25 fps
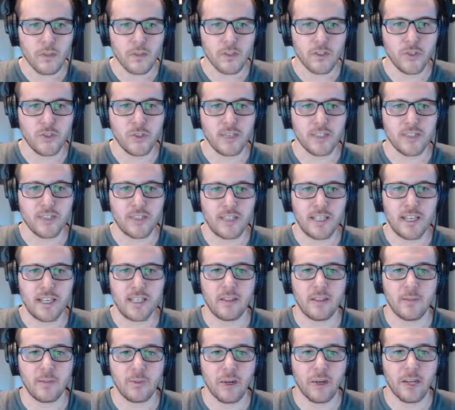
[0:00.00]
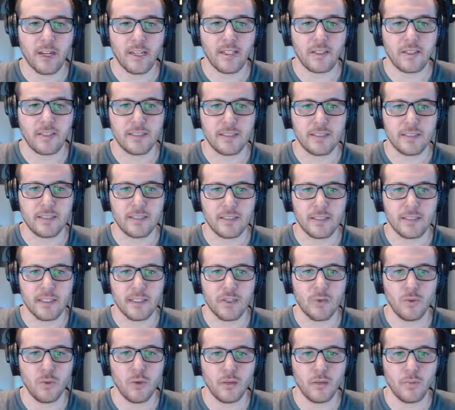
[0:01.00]
you can set the price that
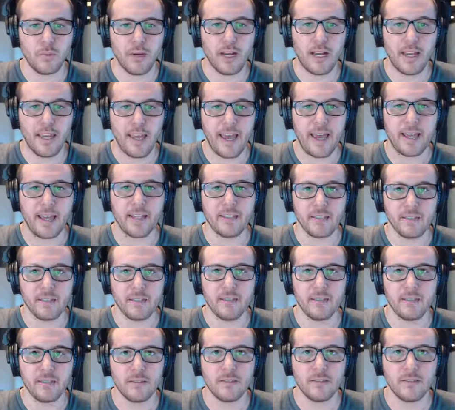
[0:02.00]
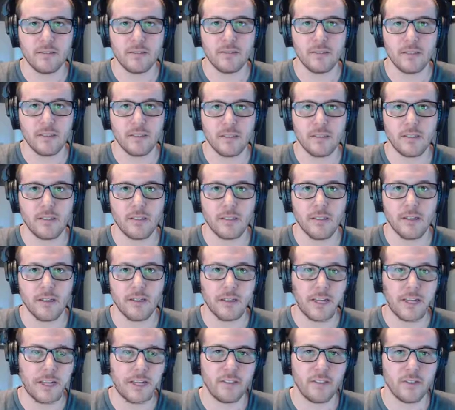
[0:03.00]
you want to buy at.
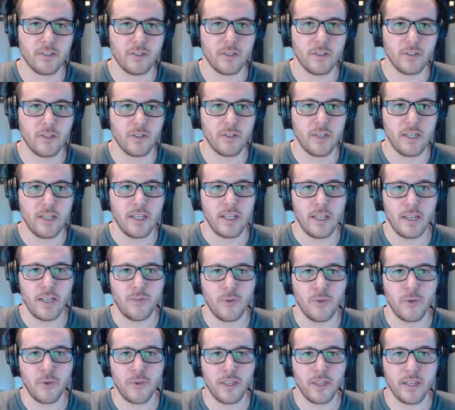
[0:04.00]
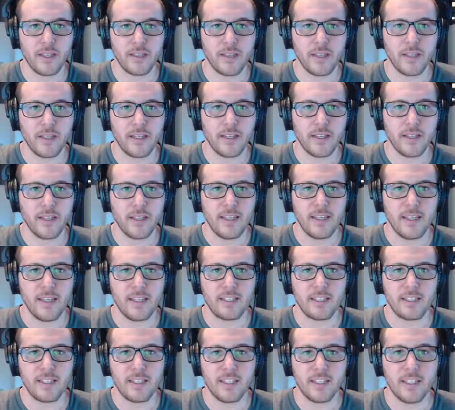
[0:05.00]
Okay, so if you think that
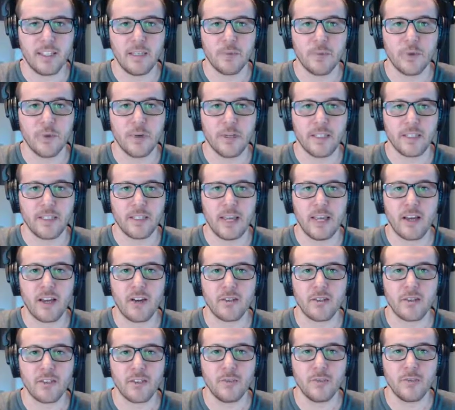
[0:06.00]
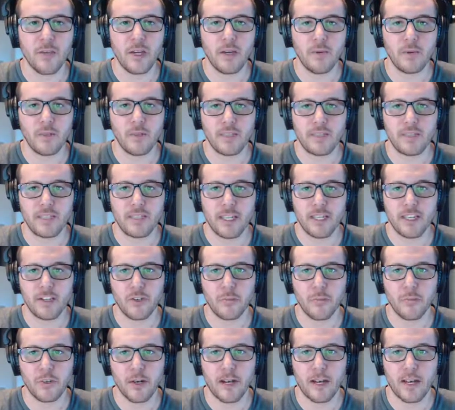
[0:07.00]
it's going to keep going down, you might want to set your
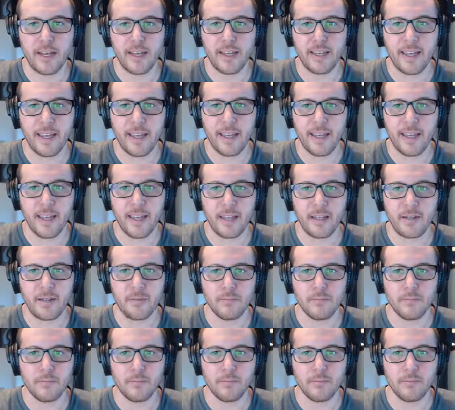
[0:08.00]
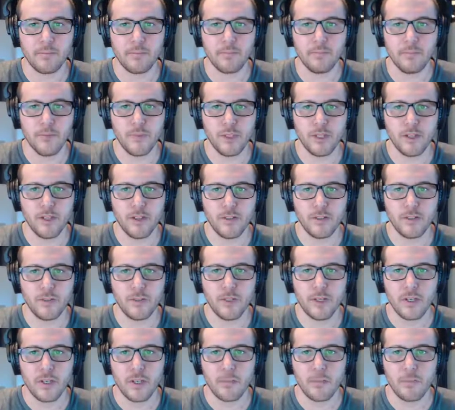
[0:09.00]
buy at,
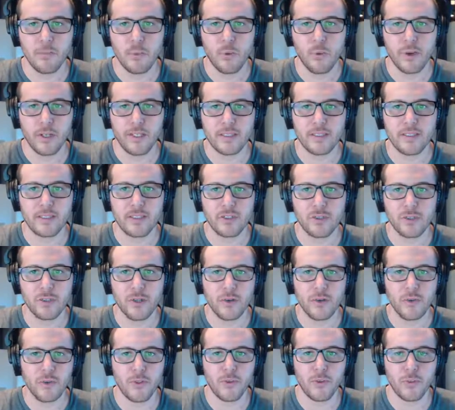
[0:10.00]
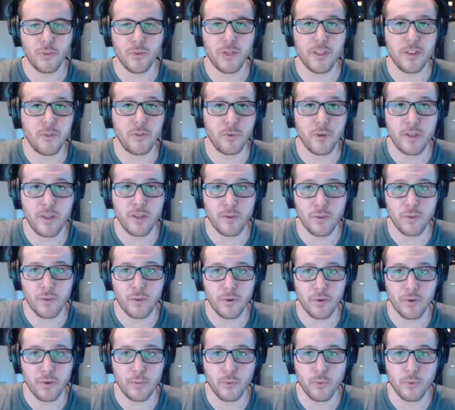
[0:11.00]
0.0333 or